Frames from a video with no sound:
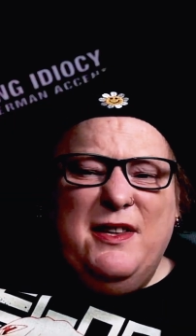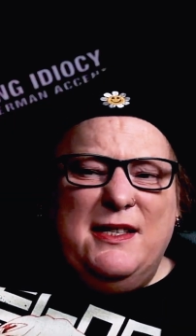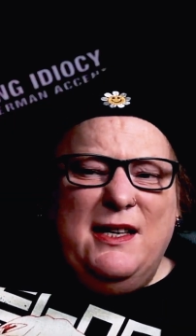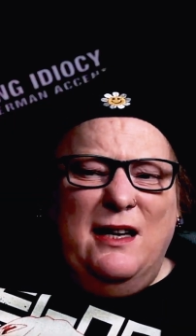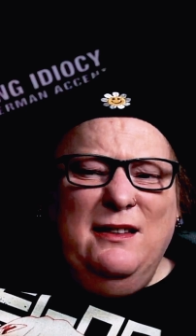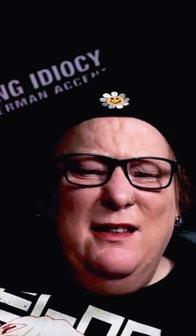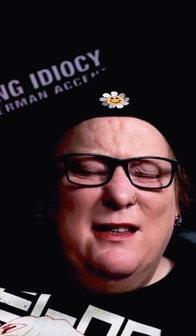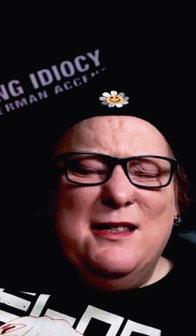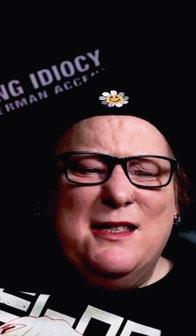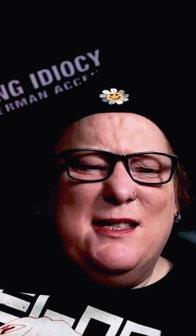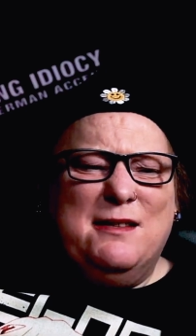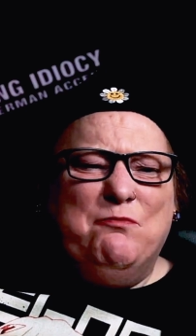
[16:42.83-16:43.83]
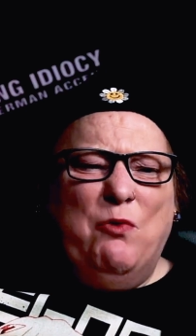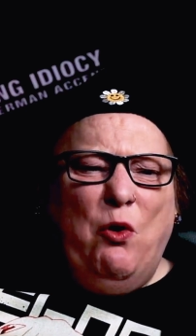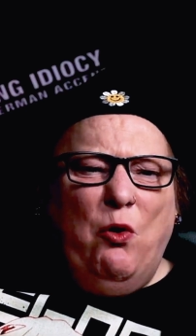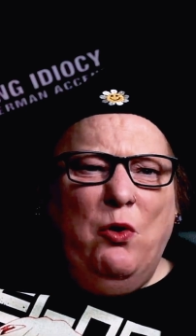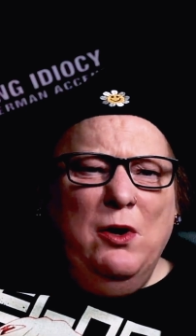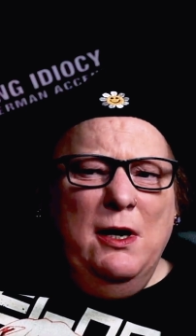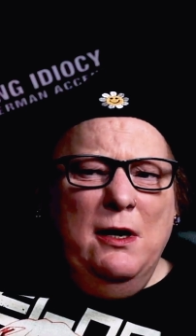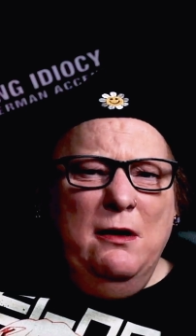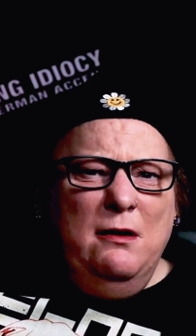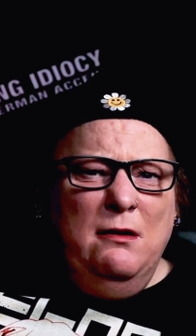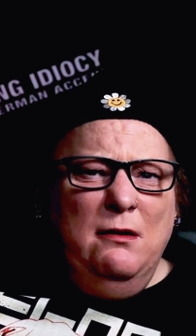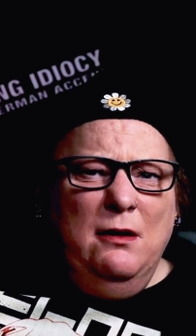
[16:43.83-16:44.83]
The sun gets
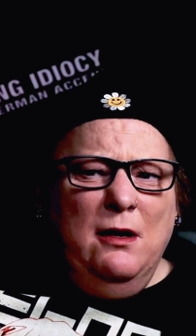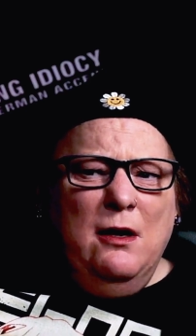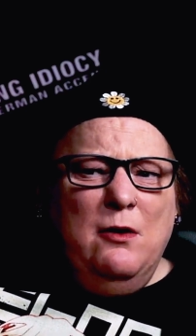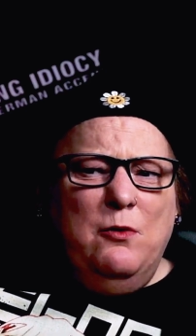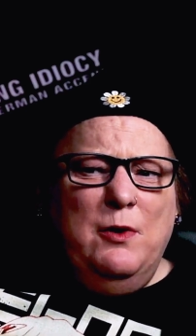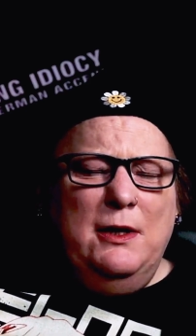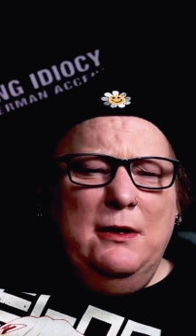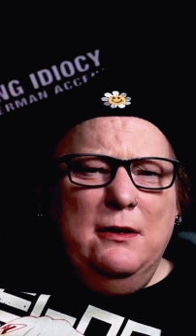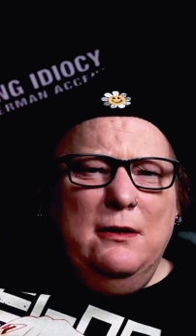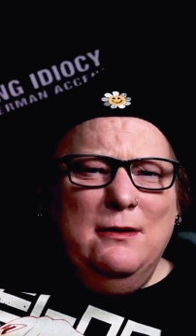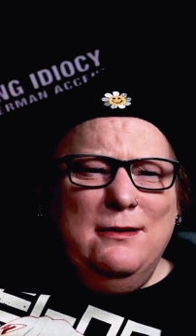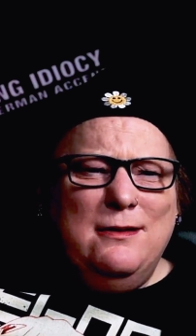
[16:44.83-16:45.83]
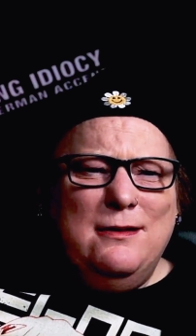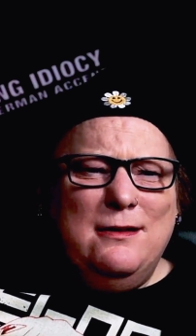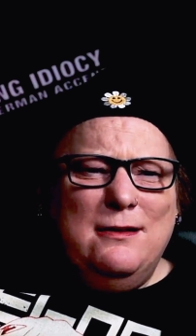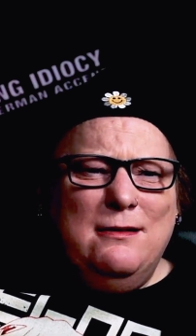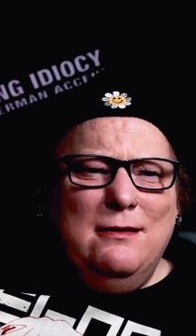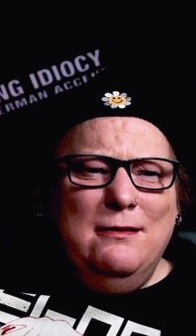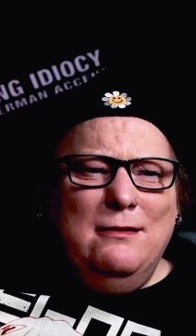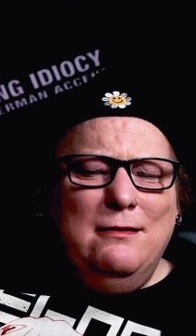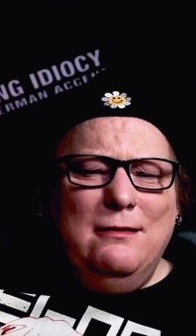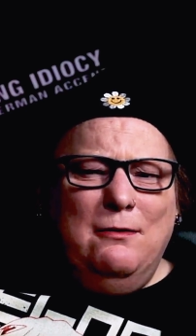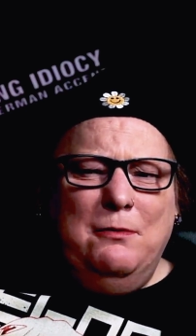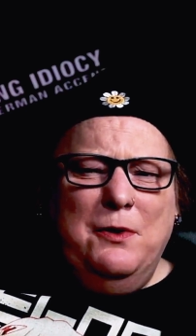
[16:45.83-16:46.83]
smaller when it's
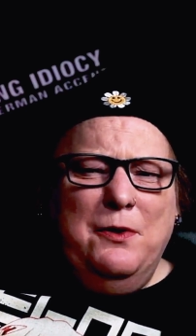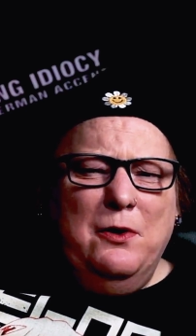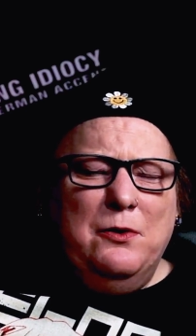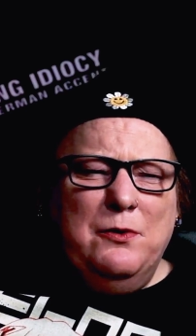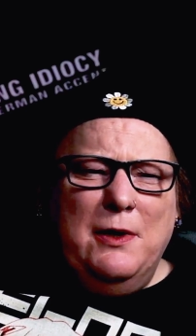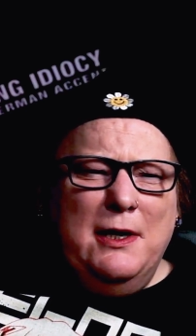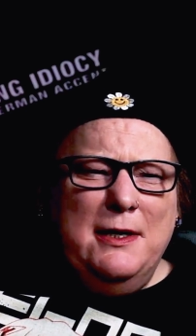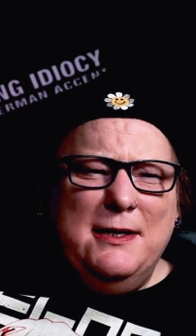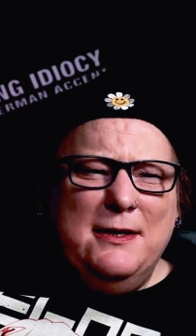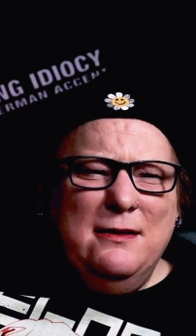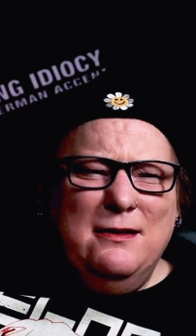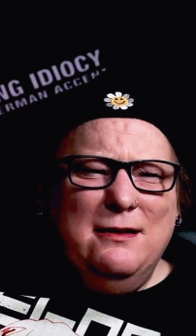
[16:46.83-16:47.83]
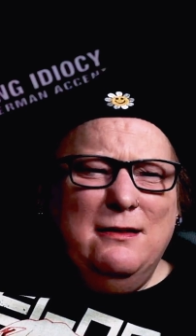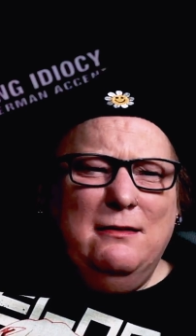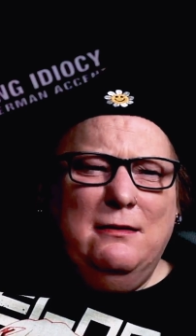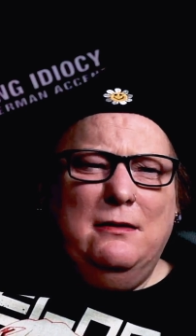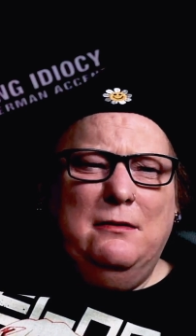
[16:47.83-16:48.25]
over the horizon.